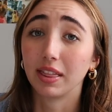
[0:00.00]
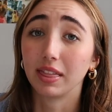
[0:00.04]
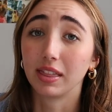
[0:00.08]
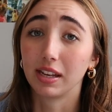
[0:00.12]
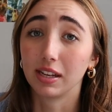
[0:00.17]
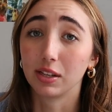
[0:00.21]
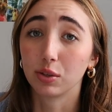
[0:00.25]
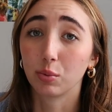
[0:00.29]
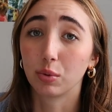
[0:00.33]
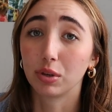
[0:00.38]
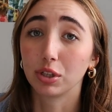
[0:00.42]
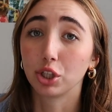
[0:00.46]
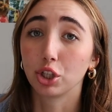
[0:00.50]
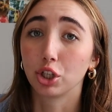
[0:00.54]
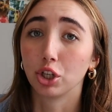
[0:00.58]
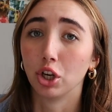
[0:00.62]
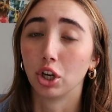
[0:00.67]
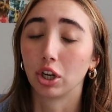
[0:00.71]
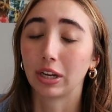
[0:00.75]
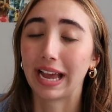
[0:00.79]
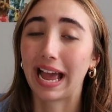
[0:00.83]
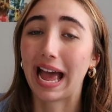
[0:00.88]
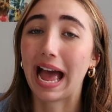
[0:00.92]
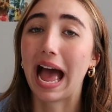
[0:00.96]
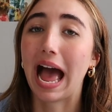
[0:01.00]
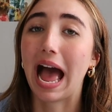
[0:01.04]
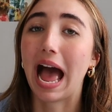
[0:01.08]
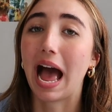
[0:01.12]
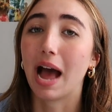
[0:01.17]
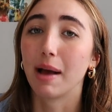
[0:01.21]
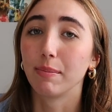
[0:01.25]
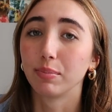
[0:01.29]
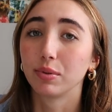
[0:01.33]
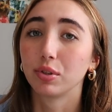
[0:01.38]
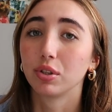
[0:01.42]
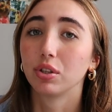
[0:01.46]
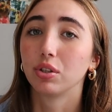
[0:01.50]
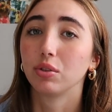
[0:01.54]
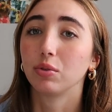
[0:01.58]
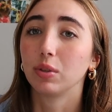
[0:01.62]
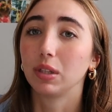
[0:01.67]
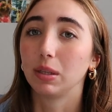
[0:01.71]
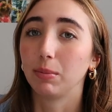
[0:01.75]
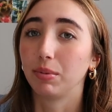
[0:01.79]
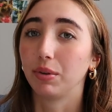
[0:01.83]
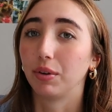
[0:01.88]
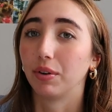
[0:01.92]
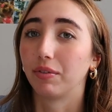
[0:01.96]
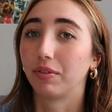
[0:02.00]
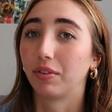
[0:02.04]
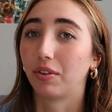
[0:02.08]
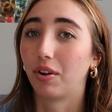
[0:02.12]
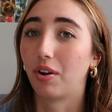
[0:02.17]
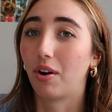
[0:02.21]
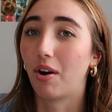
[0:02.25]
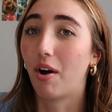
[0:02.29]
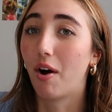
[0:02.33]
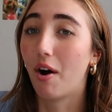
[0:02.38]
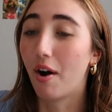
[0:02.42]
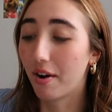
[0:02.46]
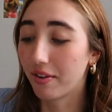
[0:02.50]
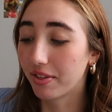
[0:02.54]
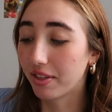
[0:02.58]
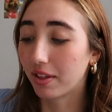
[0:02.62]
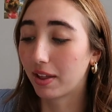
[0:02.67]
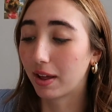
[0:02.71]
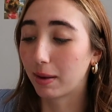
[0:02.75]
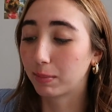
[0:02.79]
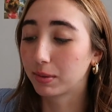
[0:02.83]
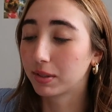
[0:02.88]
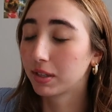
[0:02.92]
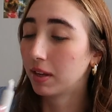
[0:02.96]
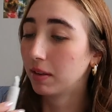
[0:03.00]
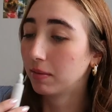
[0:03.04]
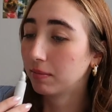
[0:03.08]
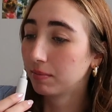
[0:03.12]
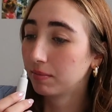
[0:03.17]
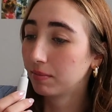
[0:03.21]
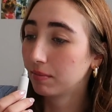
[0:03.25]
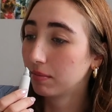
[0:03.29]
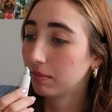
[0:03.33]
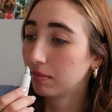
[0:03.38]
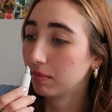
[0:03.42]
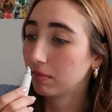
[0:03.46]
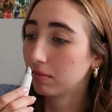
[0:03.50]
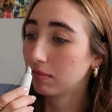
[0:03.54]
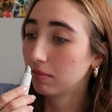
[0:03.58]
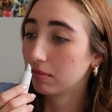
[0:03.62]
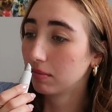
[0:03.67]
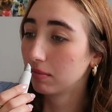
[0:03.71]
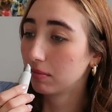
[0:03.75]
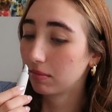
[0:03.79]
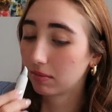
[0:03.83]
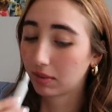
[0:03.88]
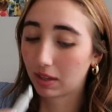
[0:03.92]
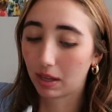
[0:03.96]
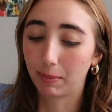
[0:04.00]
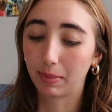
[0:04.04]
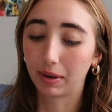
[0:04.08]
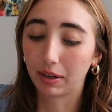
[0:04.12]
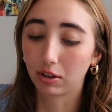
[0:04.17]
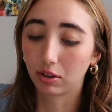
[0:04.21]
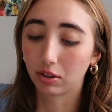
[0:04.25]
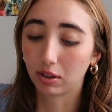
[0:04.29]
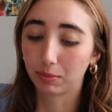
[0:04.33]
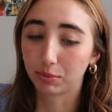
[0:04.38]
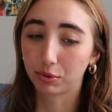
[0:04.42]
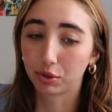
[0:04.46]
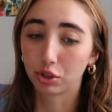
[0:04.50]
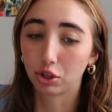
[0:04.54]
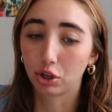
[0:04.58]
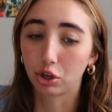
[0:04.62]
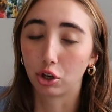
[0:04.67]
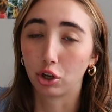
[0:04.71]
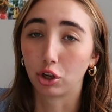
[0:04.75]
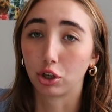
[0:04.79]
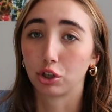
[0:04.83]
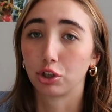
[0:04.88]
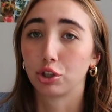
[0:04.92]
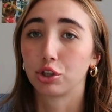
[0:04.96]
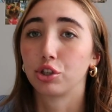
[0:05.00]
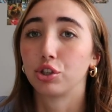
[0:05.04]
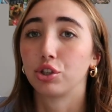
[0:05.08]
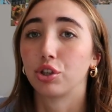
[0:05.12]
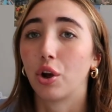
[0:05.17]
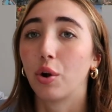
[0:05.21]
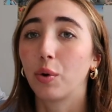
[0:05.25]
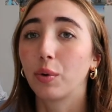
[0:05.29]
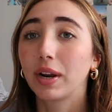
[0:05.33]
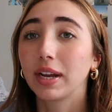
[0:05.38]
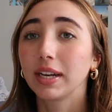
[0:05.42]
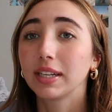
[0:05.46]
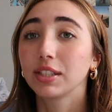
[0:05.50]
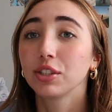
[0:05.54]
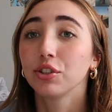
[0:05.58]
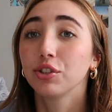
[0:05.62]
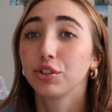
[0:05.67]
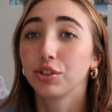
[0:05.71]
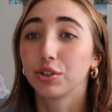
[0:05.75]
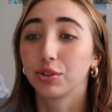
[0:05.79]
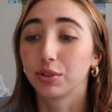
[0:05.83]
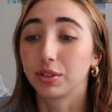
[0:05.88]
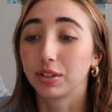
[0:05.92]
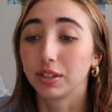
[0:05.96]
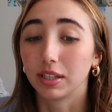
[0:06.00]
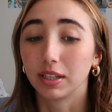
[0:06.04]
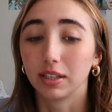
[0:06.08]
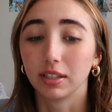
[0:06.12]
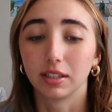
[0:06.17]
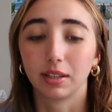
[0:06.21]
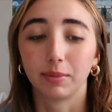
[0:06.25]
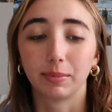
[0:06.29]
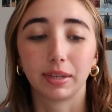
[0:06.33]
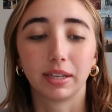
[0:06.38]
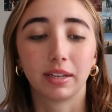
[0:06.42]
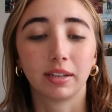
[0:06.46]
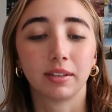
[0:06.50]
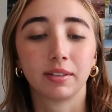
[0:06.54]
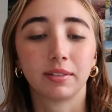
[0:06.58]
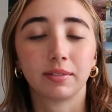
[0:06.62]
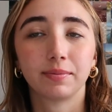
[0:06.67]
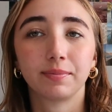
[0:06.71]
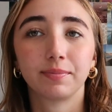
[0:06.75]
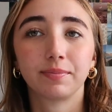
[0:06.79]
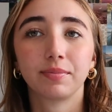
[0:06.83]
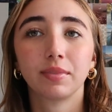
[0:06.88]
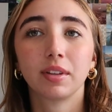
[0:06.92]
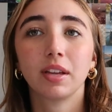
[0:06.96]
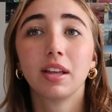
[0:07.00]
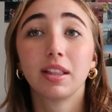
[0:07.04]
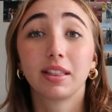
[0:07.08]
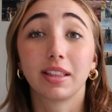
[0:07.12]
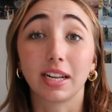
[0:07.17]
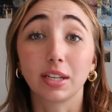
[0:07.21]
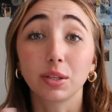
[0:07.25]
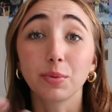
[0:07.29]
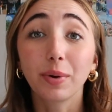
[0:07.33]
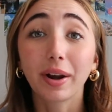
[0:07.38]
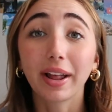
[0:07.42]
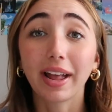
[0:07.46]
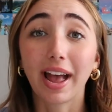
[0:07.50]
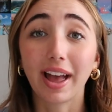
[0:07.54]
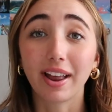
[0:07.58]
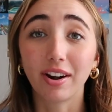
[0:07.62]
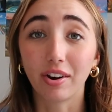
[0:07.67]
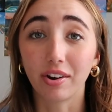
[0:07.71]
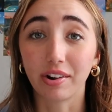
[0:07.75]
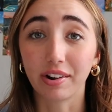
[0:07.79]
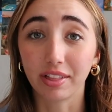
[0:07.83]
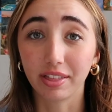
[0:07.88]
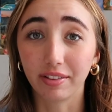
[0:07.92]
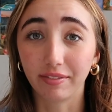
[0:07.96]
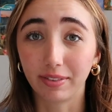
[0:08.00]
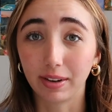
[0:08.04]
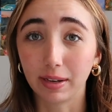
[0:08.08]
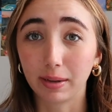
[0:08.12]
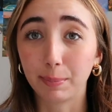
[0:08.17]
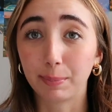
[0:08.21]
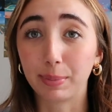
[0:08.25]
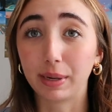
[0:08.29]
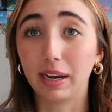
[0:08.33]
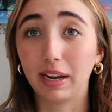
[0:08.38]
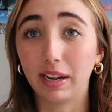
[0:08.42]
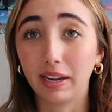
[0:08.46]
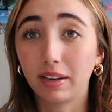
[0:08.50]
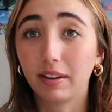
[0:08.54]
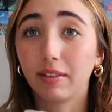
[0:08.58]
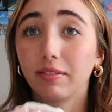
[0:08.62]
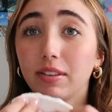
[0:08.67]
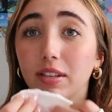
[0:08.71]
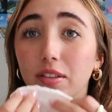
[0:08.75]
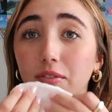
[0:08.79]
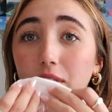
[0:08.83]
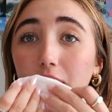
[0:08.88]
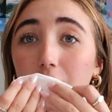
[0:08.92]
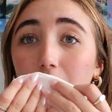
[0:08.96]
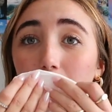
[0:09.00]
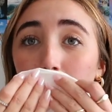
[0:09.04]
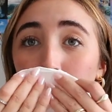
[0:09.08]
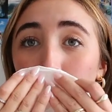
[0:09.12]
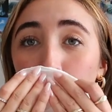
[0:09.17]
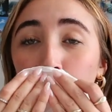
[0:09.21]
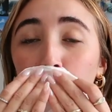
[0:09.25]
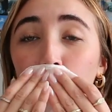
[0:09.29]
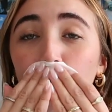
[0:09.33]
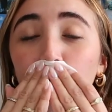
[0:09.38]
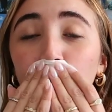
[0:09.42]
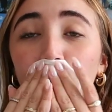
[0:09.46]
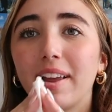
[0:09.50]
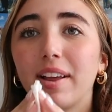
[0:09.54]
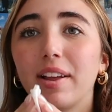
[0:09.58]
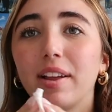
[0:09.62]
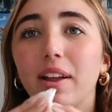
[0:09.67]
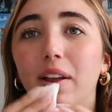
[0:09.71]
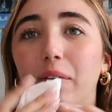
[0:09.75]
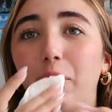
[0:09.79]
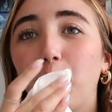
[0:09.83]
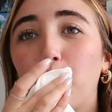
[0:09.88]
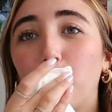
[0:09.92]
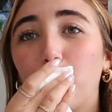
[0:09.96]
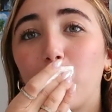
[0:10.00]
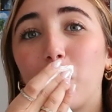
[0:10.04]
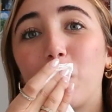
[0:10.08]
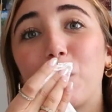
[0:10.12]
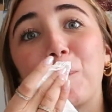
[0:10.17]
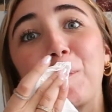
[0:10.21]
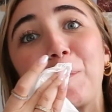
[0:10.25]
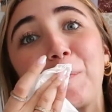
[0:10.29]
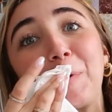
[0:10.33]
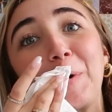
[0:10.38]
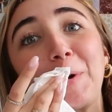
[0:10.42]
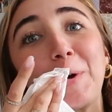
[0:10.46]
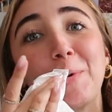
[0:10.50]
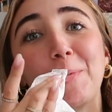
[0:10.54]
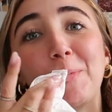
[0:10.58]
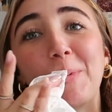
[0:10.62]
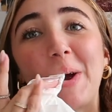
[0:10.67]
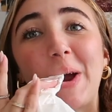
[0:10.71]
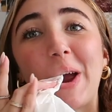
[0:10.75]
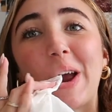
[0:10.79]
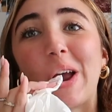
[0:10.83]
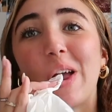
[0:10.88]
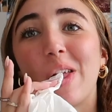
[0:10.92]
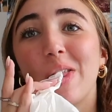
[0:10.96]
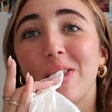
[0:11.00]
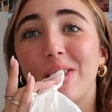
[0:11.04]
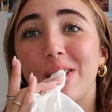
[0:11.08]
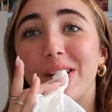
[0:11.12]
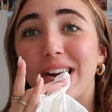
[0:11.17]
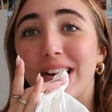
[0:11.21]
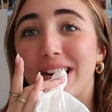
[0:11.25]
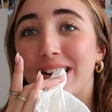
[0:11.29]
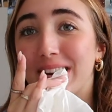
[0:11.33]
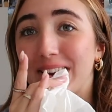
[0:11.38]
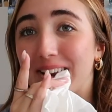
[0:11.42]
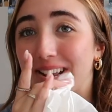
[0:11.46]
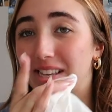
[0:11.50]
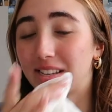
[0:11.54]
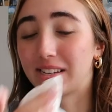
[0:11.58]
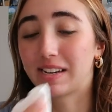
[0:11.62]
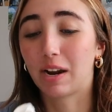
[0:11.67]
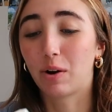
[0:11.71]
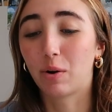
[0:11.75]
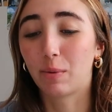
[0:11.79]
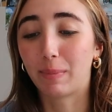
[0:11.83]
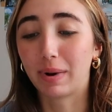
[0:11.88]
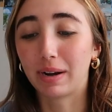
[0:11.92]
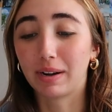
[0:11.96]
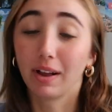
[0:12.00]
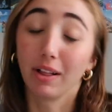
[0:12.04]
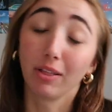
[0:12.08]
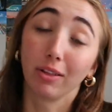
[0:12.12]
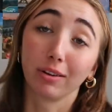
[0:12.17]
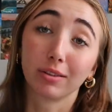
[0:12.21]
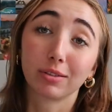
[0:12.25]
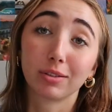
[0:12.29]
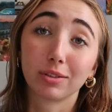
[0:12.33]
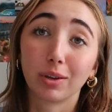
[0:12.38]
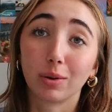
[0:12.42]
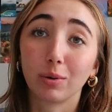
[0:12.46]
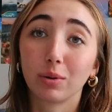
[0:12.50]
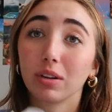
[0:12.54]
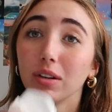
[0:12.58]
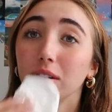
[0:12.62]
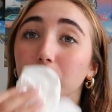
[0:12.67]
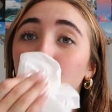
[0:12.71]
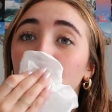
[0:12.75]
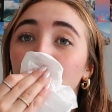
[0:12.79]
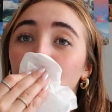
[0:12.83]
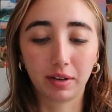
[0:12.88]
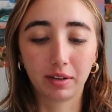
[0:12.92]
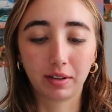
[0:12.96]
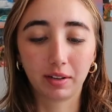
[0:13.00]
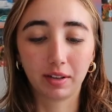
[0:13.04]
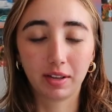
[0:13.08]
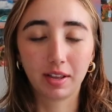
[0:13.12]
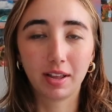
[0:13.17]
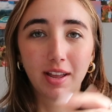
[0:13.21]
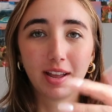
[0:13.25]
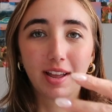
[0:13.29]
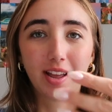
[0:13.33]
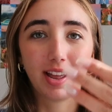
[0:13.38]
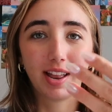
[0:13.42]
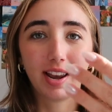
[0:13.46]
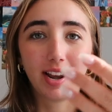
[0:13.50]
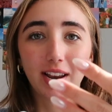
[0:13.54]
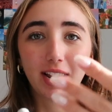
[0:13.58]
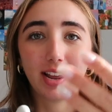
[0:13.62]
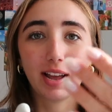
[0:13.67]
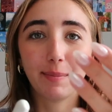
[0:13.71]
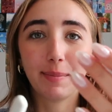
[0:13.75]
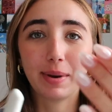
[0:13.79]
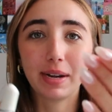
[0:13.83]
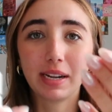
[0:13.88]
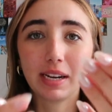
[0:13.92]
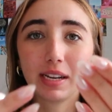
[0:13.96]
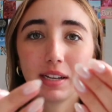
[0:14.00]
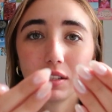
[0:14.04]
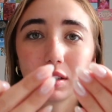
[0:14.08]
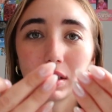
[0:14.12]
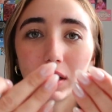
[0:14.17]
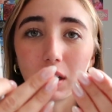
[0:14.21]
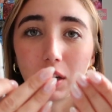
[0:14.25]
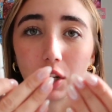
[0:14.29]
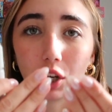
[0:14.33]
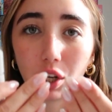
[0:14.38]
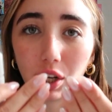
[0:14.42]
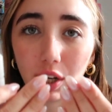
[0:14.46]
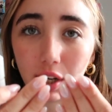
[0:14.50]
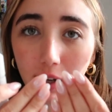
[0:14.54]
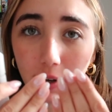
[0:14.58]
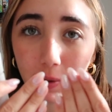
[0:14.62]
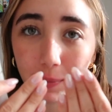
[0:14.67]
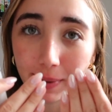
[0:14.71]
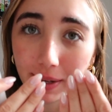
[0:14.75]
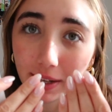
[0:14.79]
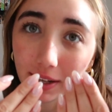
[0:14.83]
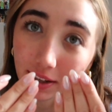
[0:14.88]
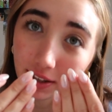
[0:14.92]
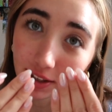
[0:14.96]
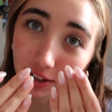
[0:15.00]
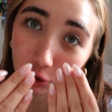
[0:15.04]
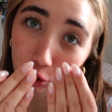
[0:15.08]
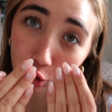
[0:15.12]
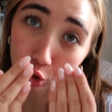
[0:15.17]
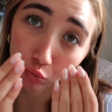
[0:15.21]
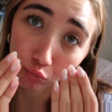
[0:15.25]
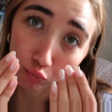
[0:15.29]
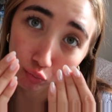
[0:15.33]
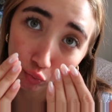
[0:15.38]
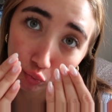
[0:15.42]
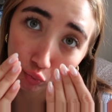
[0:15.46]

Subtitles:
These ones look absolutely beautiful on the lips. They make your lips look so nice and juicy. That's what I had on in the beginning of this video. If you want to go back and look, because now it might not look so good. I have my nails like hurt. Oh my gosh.